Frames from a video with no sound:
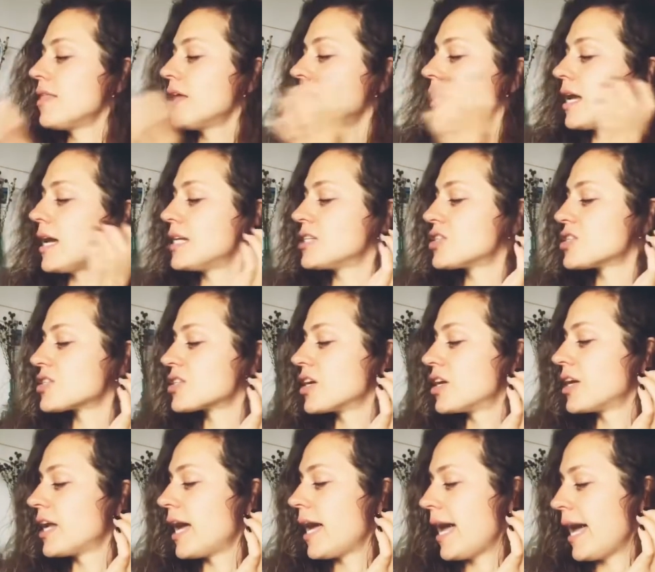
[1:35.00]
I'm just gonna
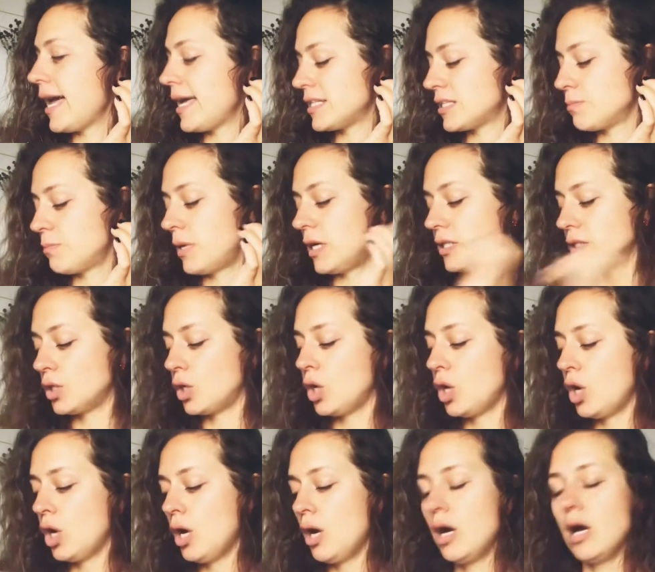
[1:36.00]
add my
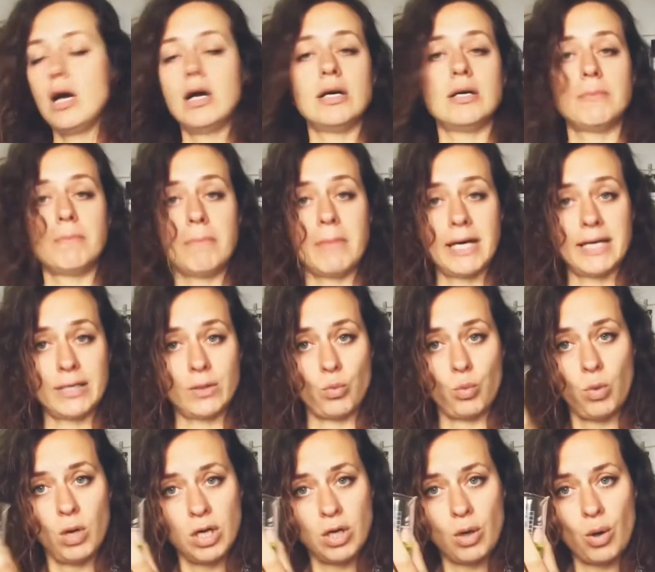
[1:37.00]
one
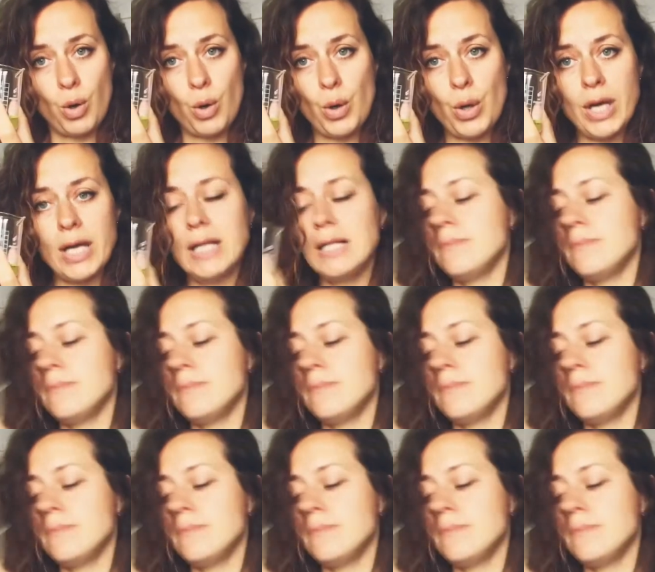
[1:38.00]
oil.